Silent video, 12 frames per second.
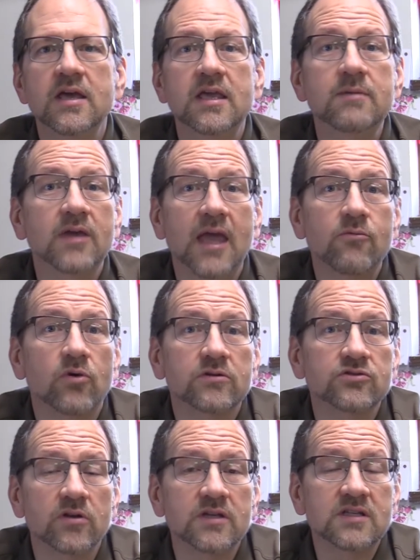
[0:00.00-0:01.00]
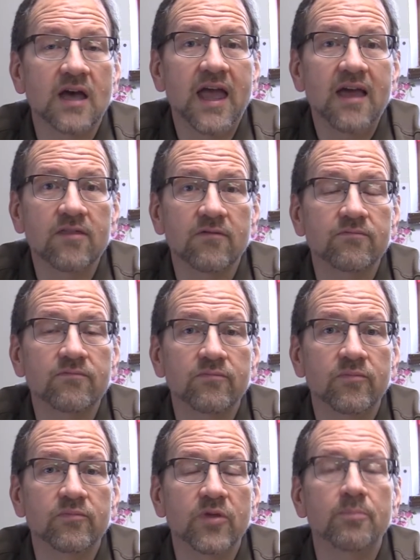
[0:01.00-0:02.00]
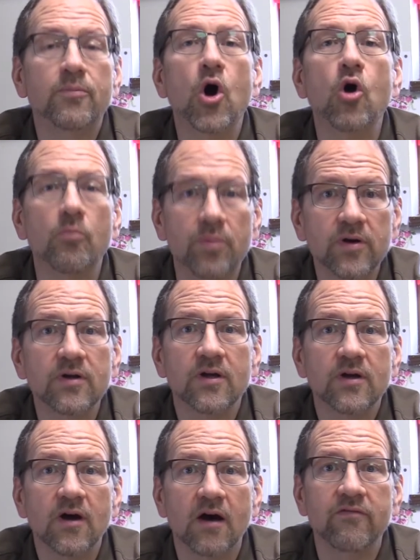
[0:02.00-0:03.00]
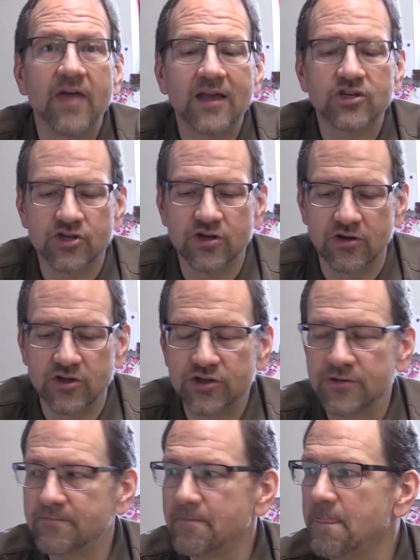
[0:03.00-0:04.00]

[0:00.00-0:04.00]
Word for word: He became what was known as the the, the Pope of that church.